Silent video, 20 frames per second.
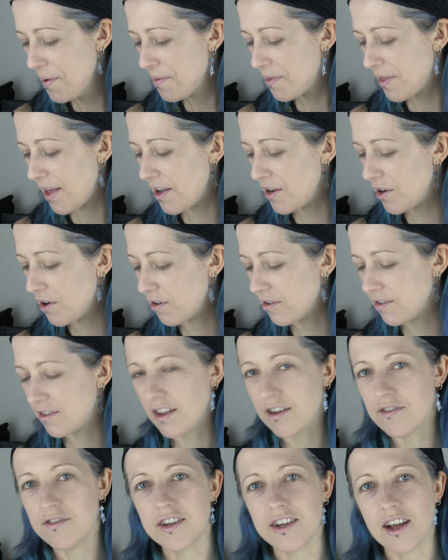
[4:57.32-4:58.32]
they're not as
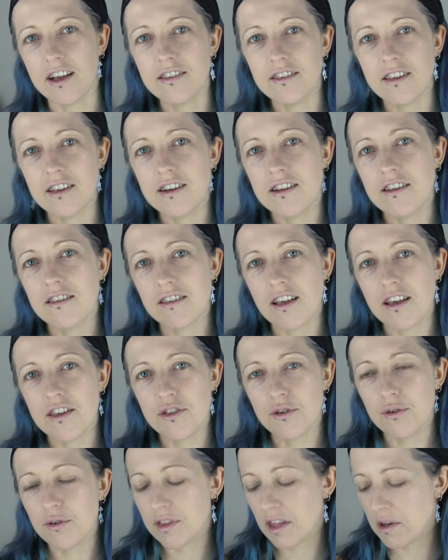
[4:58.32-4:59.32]
iridescent as I
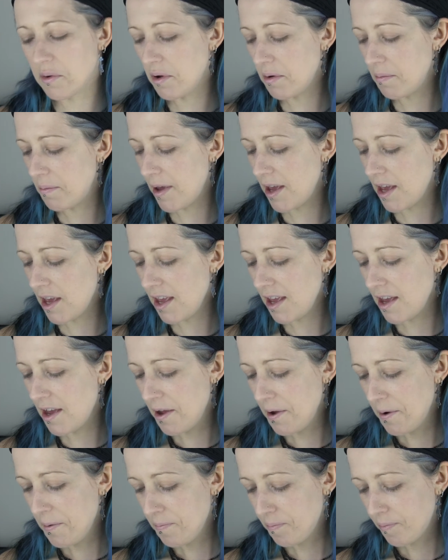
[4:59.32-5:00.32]
thought they would be,
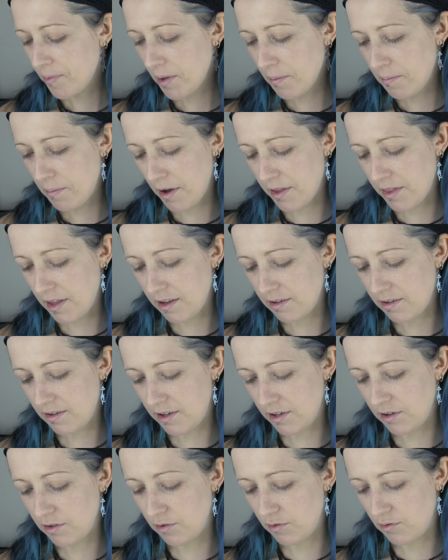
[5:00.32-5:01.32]
but they're
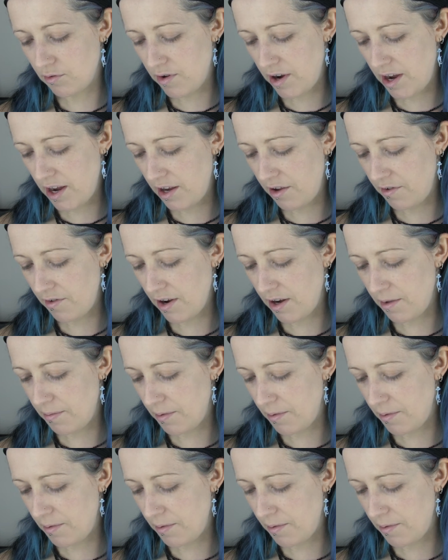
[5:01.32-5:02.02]
still really, really